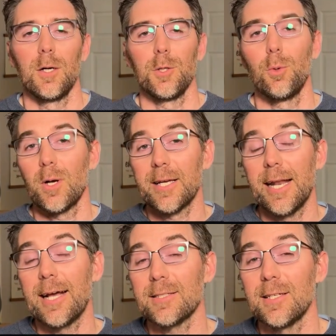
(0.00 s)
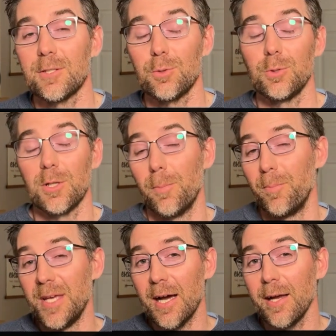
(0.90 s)
You will get access to some
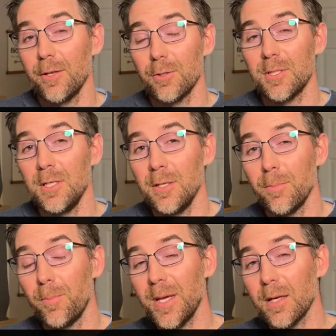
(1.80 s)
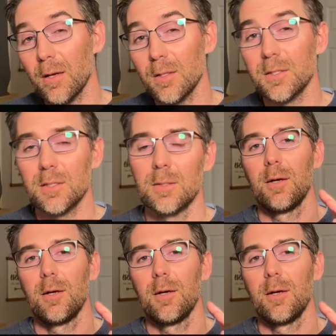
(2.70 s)
behind the scene builds,